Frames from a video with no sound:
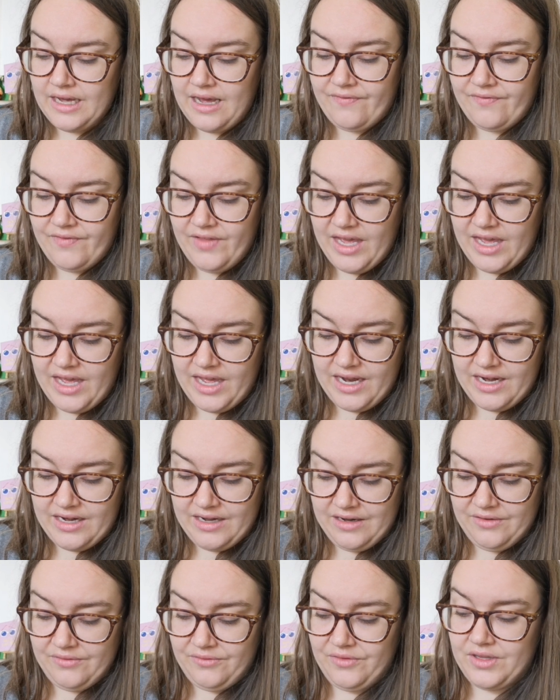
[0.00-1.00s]
And
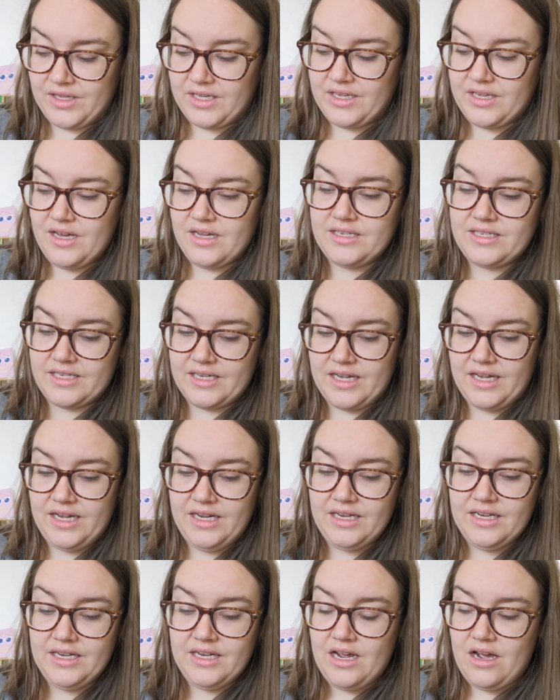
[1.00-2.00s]
then for the
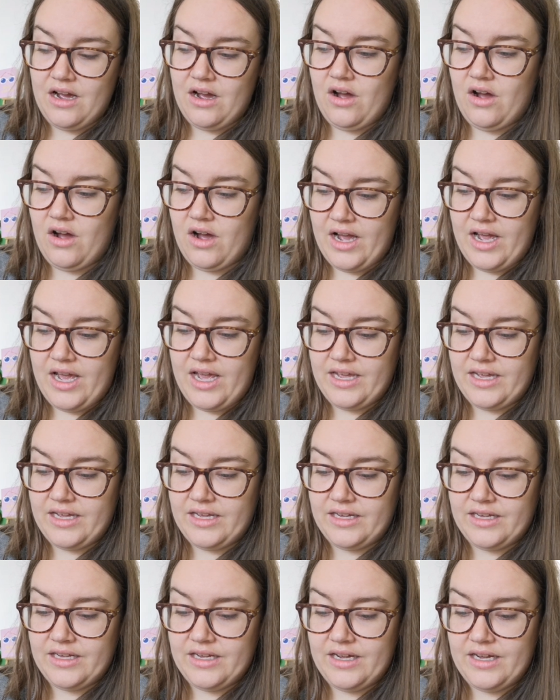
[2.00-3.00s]
gusset,
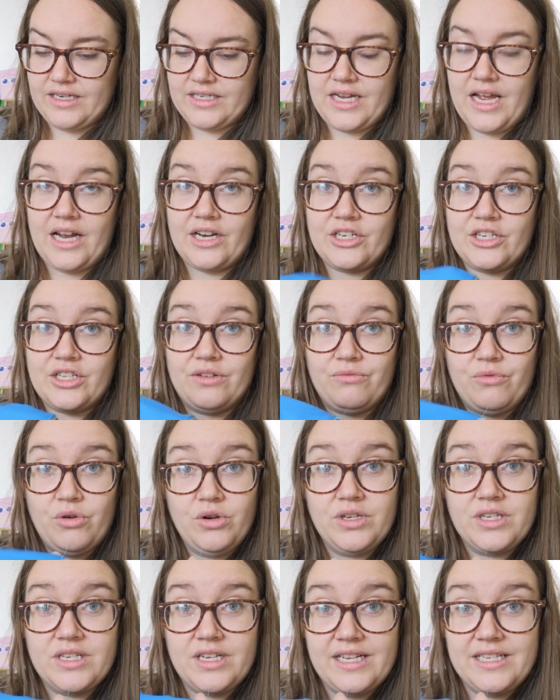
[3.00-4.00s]
I attached the
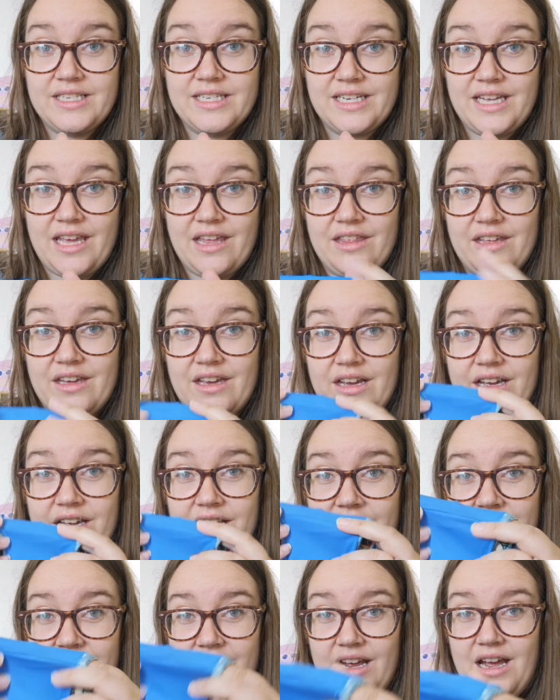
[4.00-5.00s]
wrong sides together
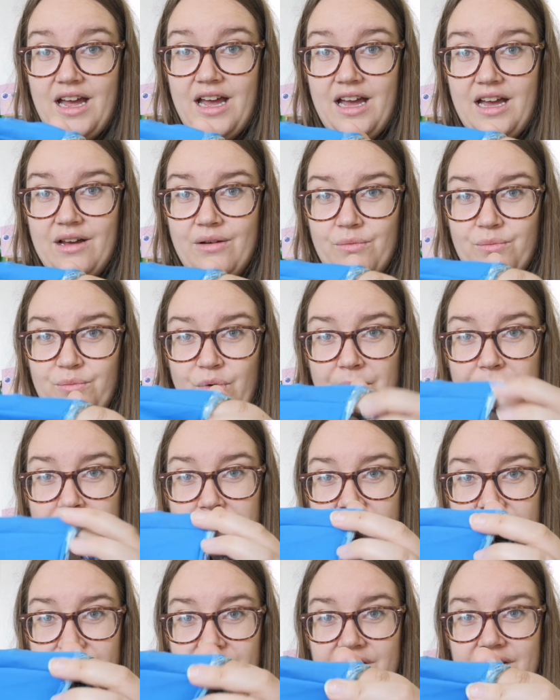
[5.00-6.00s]
at one
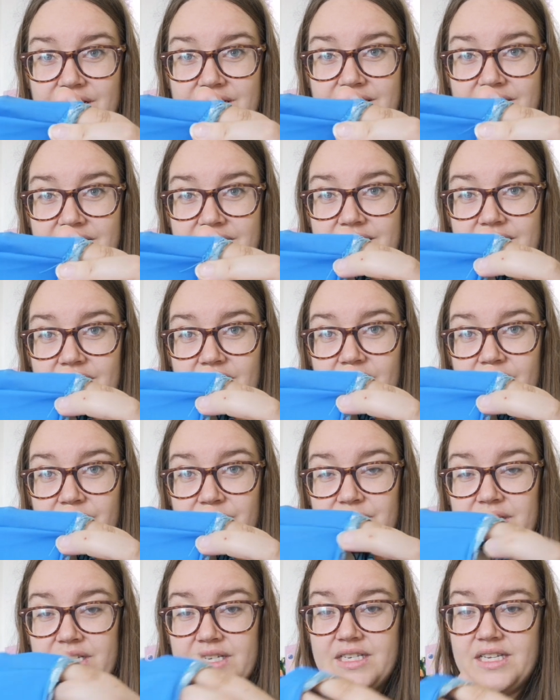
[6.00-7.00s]
bit of the gusset so that it
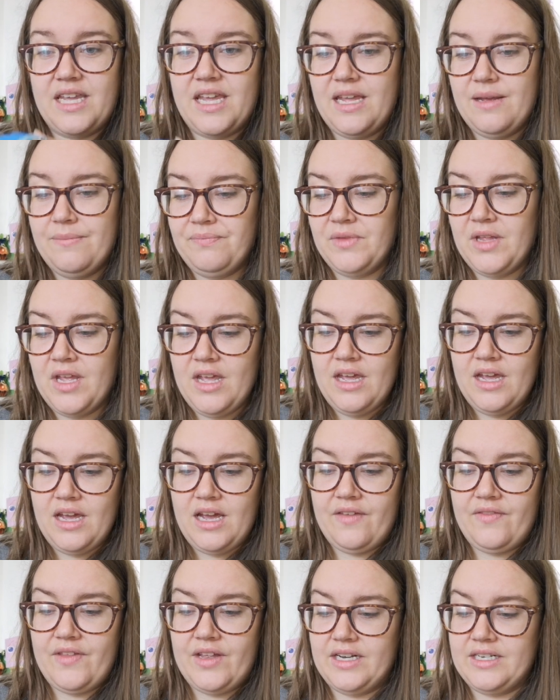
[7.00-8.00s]
was a seam,
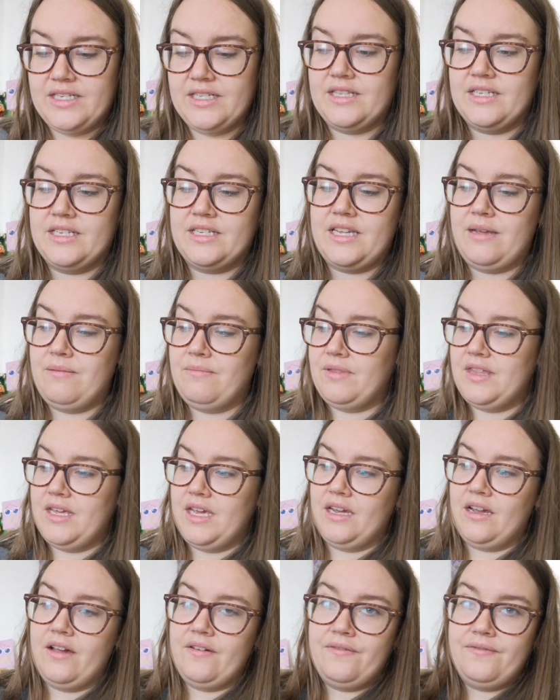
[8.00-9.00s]
and then I did the same
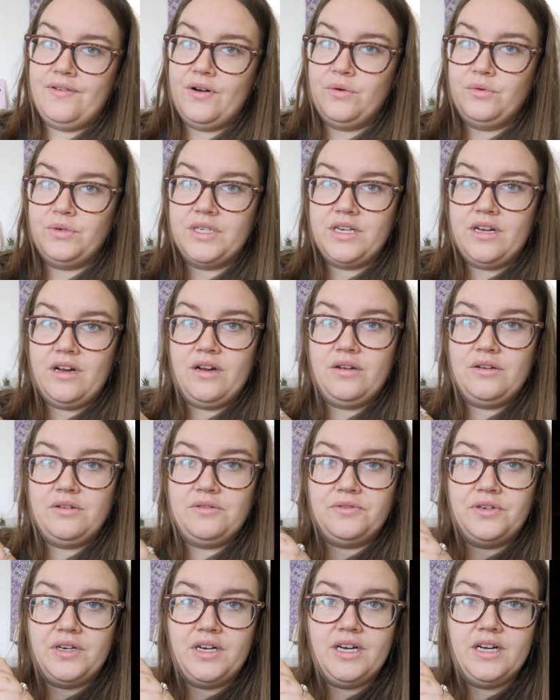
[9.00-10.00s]
thing. I folded it
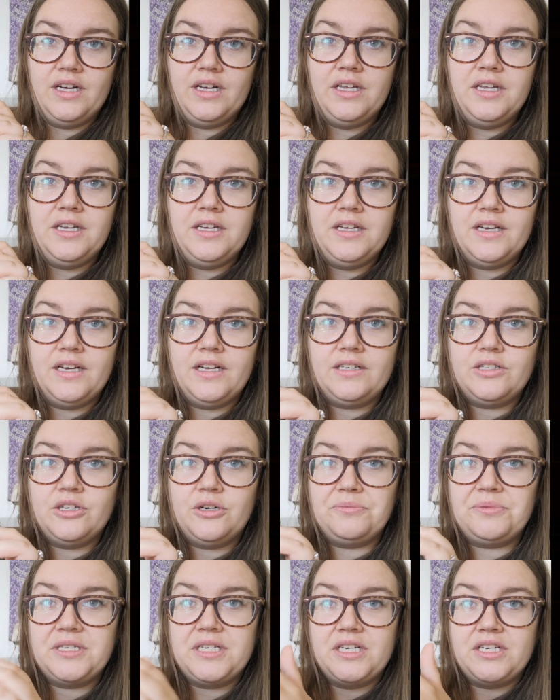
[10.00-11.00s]
over and
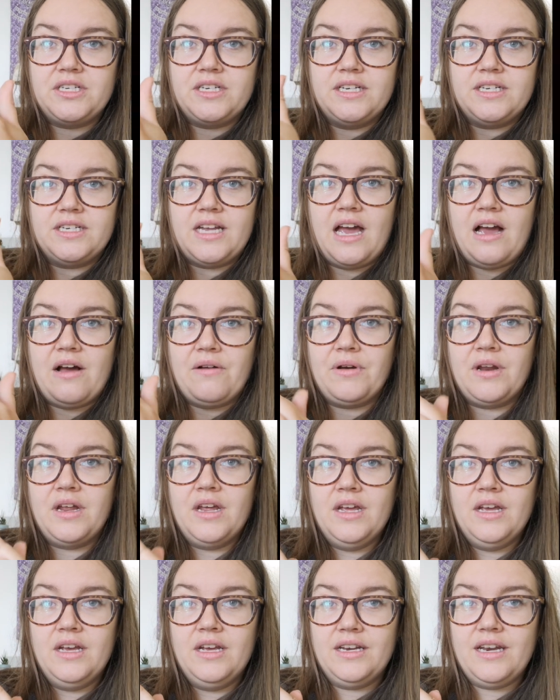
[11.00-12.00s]
top stitched it down.
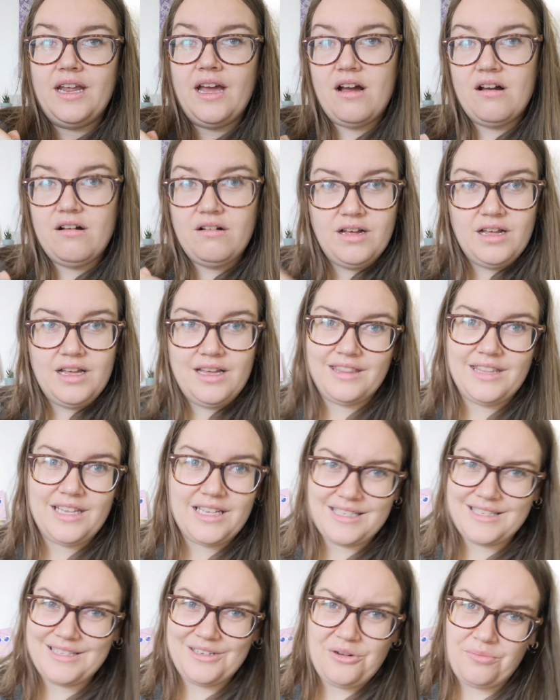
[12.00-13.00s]
Now,
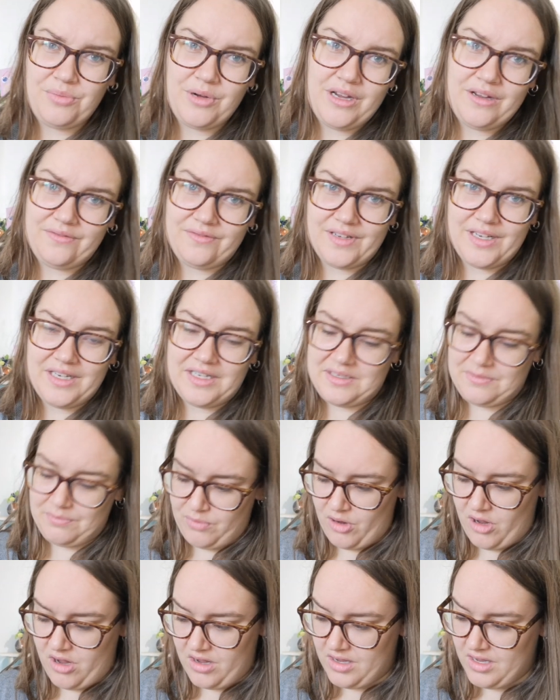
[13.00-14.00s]
that's not perfect,
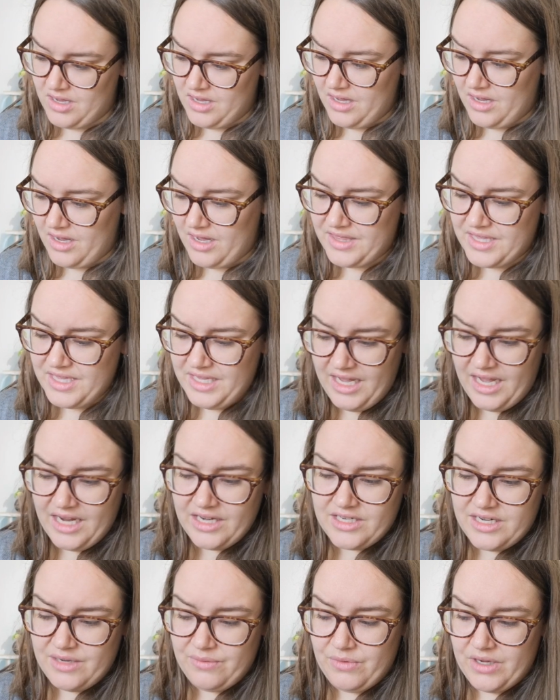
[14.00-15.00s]
but I think it
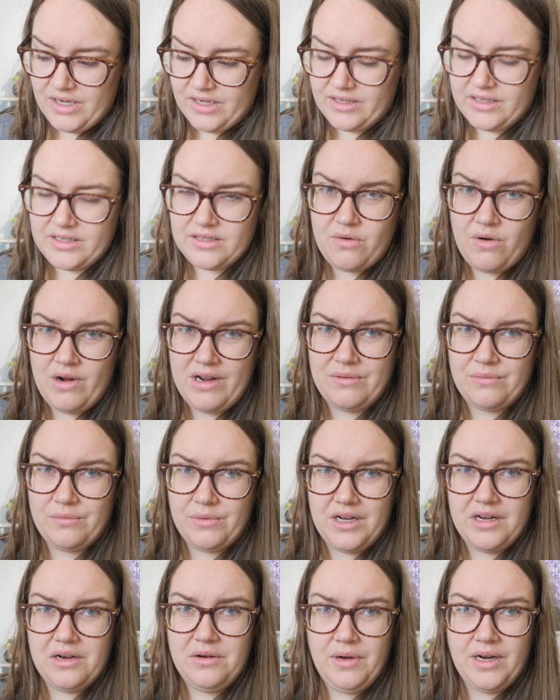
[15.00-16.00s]
actually works quite
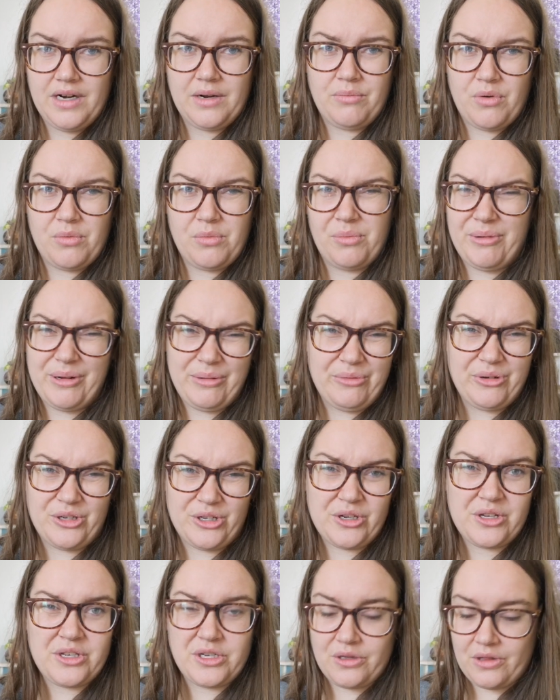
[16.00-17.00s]
well, and I probably would
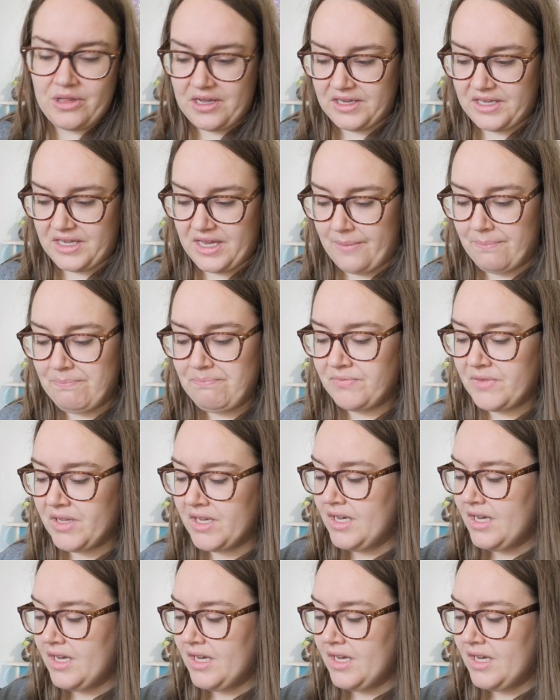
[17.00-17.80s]
just do that again.